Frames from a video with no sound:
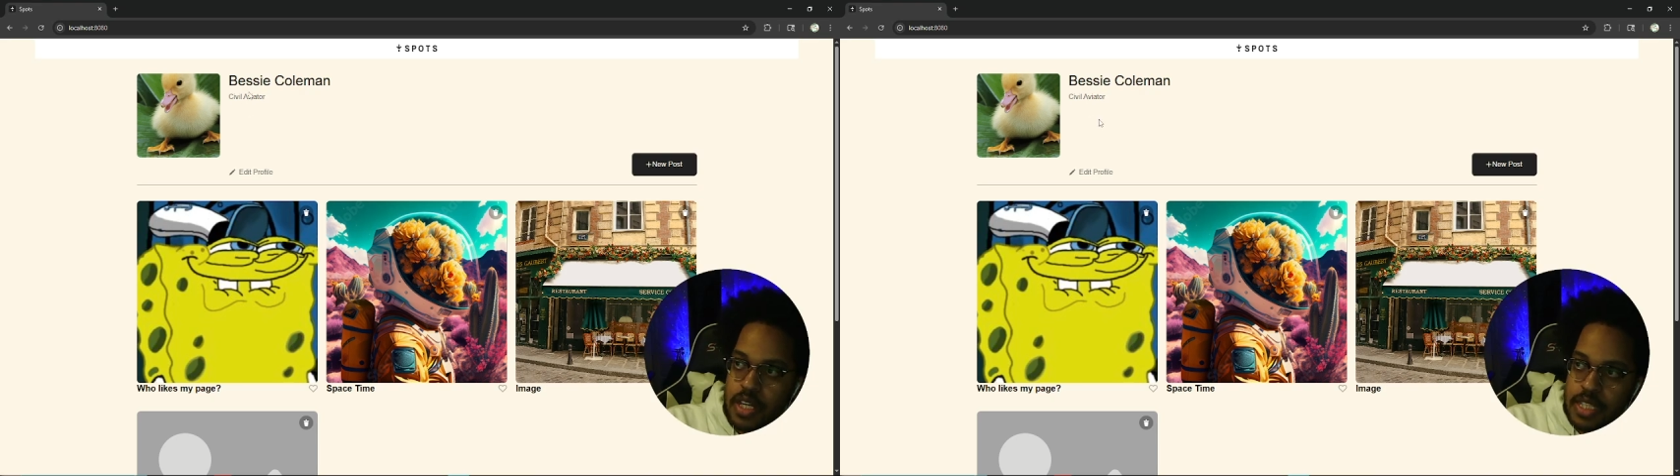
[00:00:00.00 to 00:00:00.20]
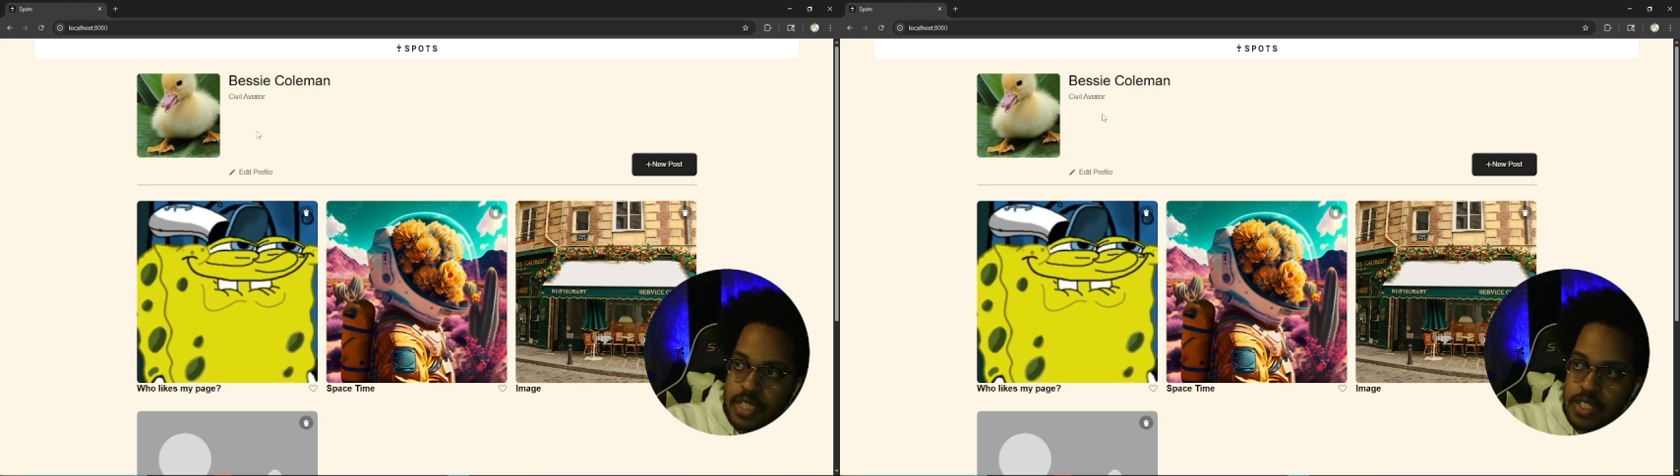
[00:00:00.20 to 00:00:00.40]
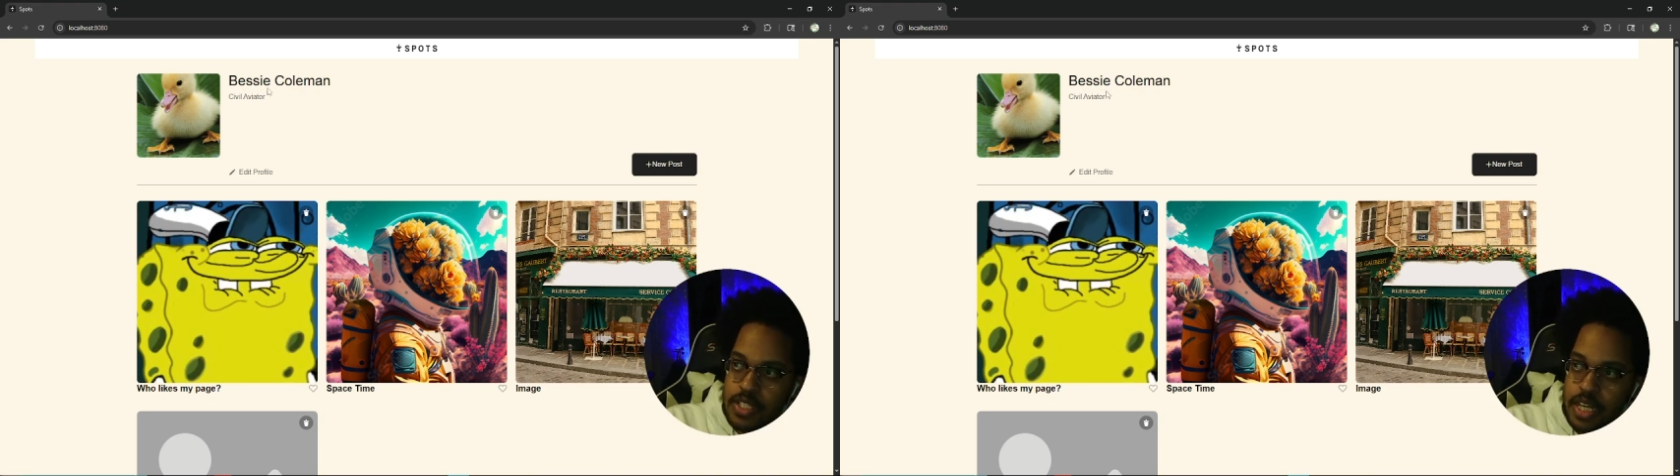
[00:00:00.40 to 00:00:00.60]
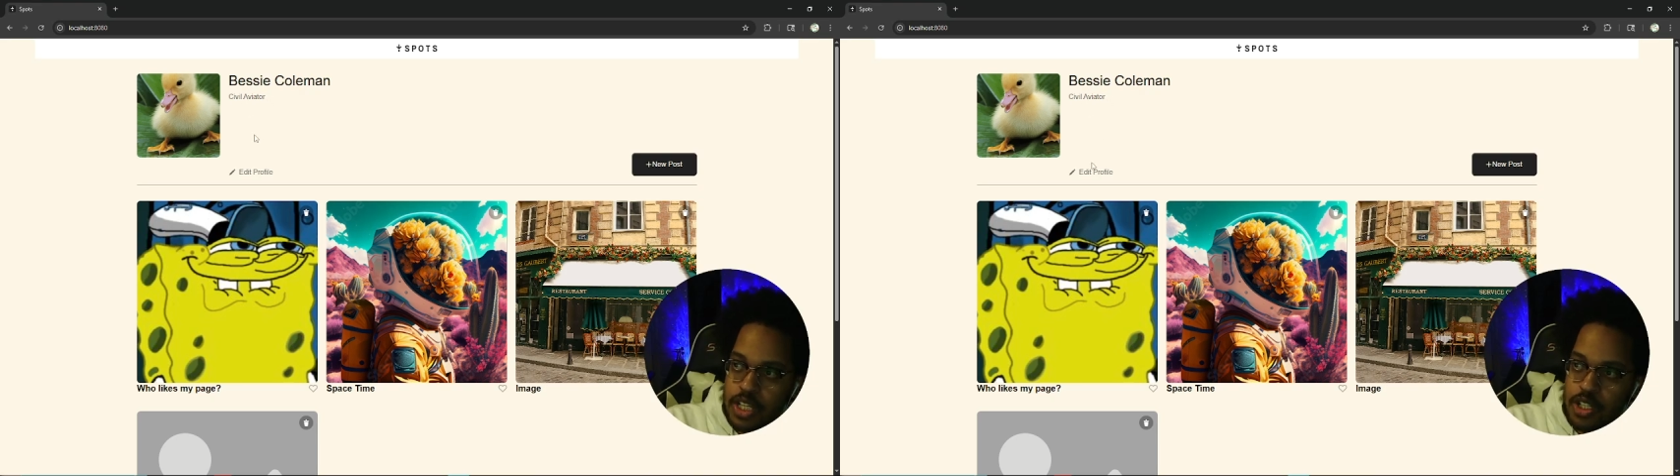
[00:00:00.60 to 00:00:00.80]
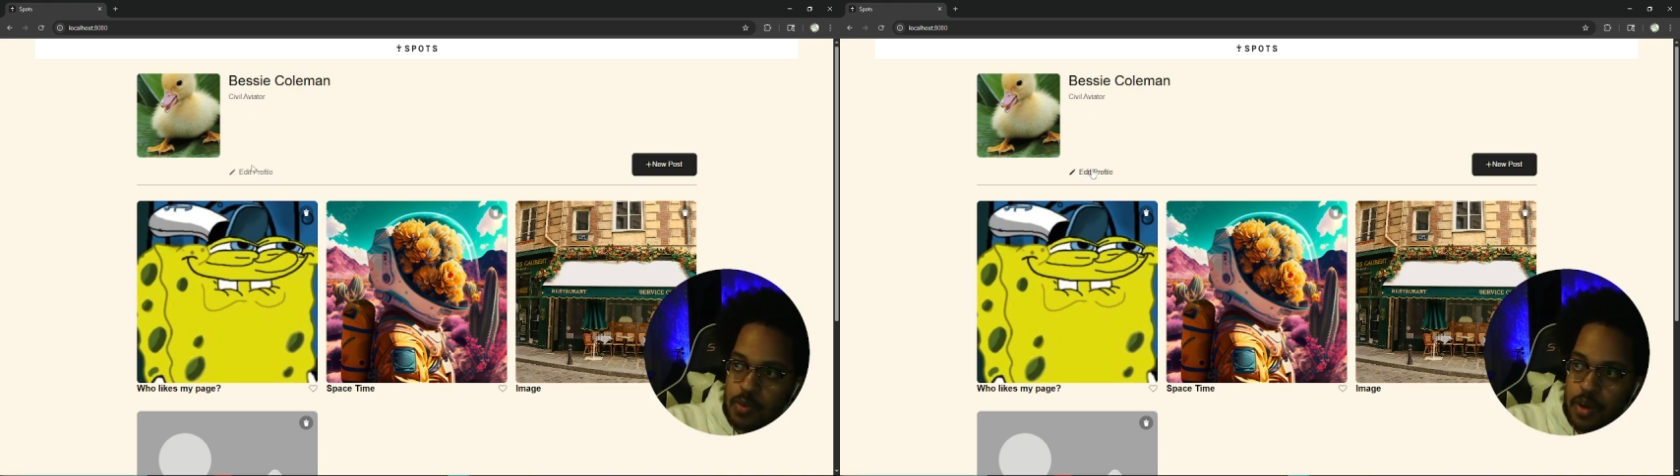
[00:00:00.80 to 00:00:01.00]
this
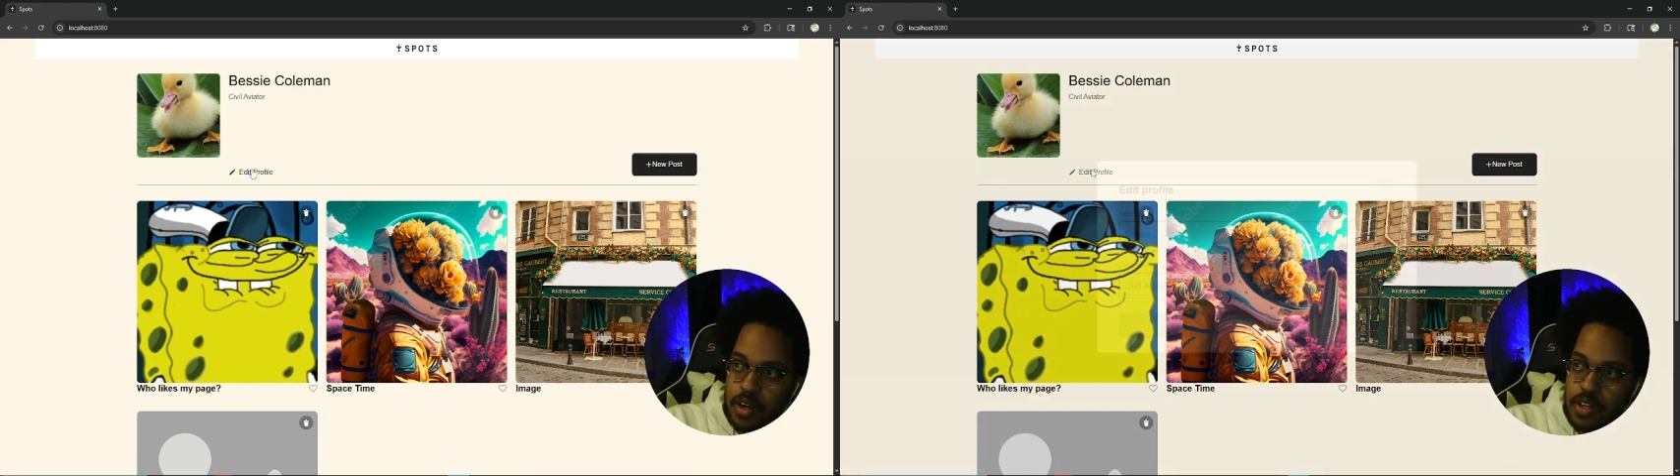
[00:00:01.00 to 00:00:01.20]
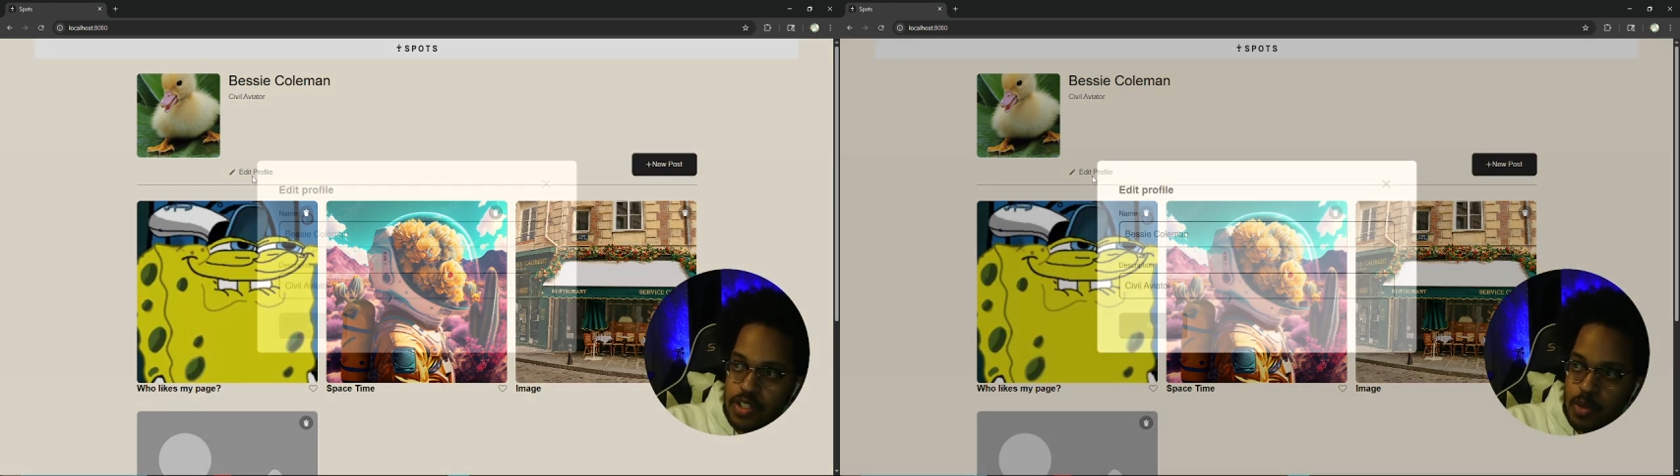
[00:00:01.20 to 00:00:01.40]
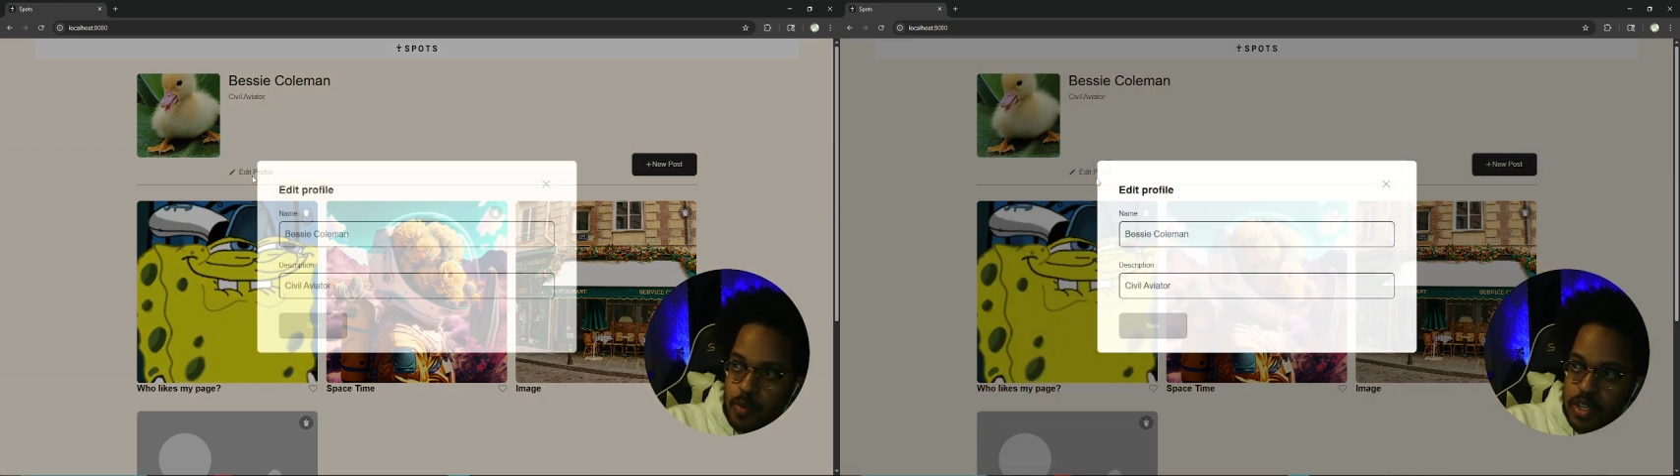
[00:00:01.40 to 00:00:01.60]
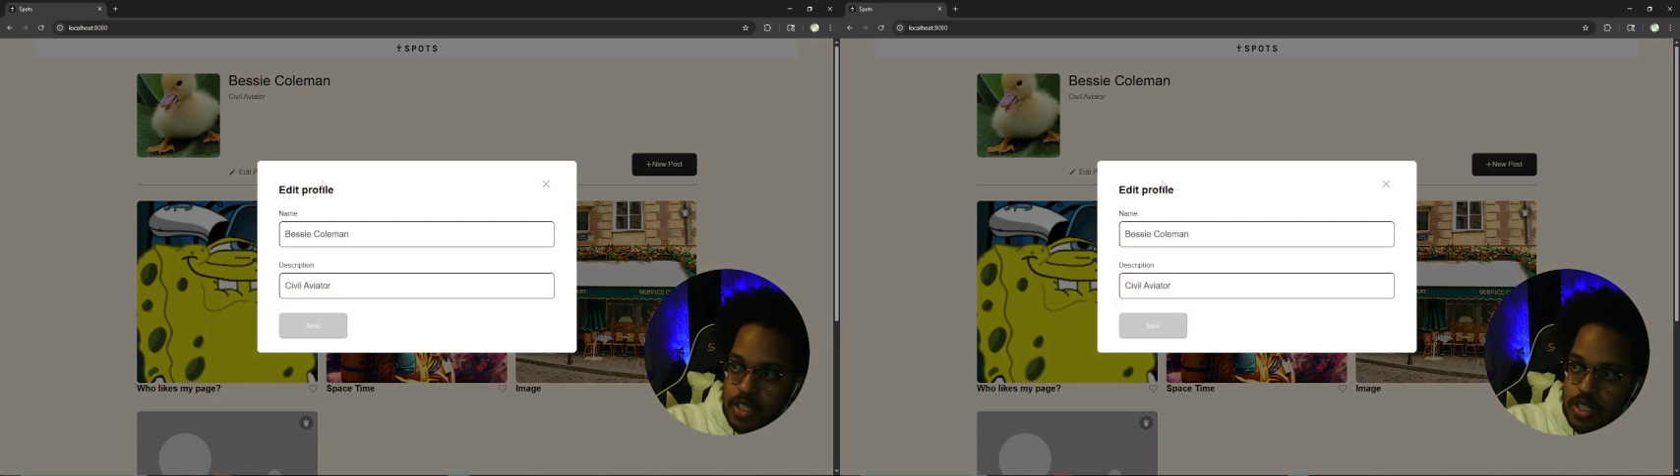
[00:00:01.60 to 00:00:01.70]
section where someone can